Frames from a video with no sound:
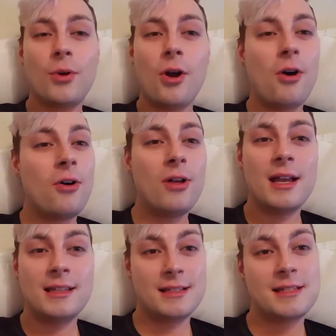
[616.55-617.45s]
We're all
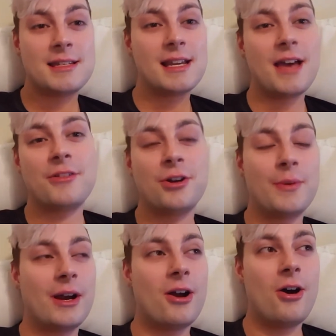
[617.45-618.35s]
in this together.
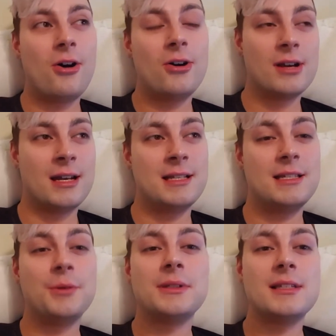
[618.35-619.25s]
We are all gonna
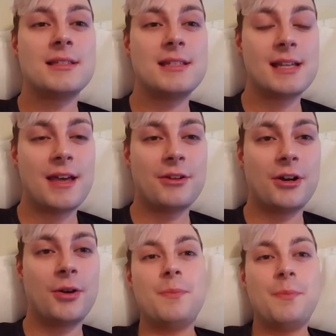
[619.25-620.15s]
deal with this
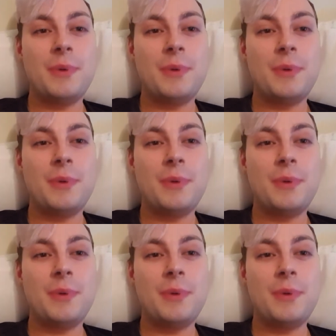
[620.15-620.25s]
together.